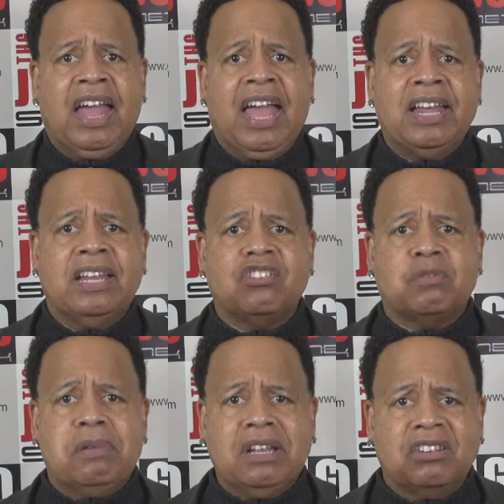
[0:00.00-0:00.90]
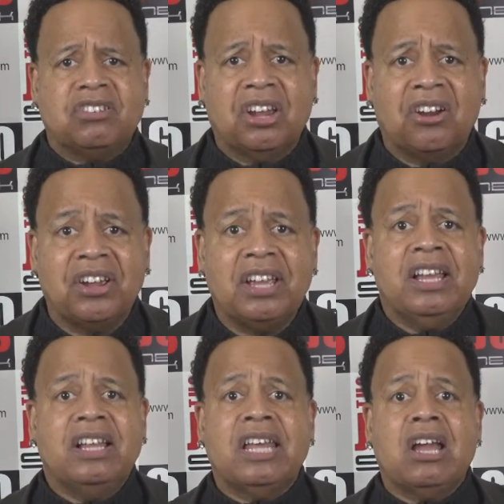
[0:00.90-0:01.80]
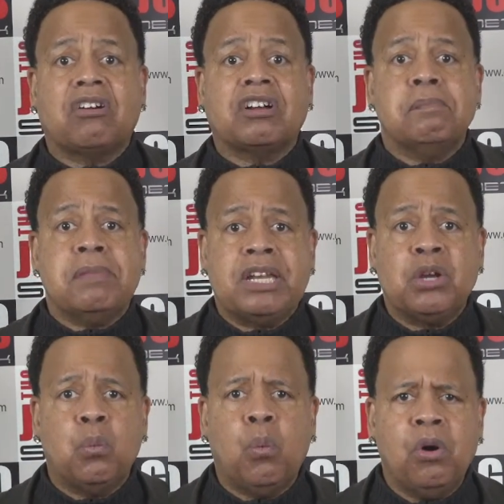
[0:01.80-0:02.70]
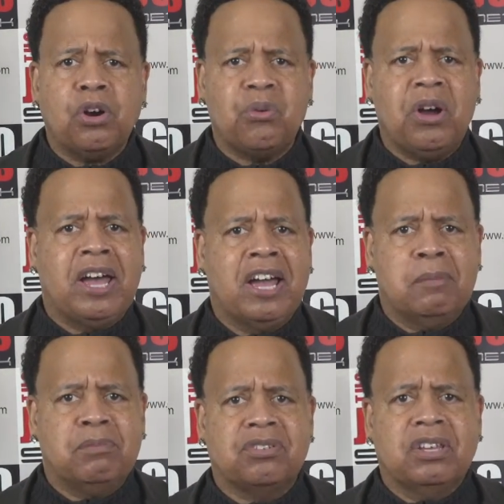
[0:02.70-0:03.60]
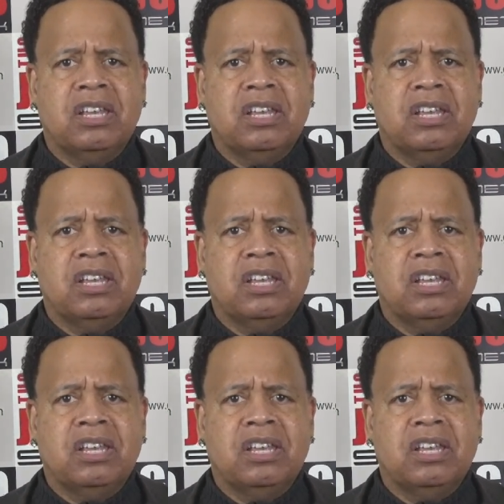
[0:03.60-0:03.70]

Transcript: And his military, they are committing war crimes.